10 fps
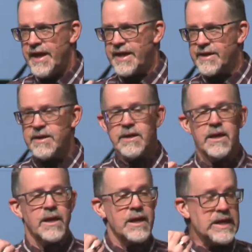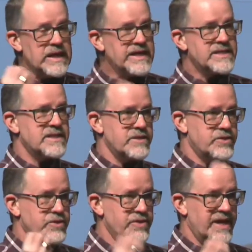And listen
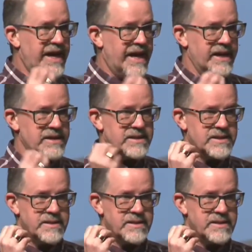to that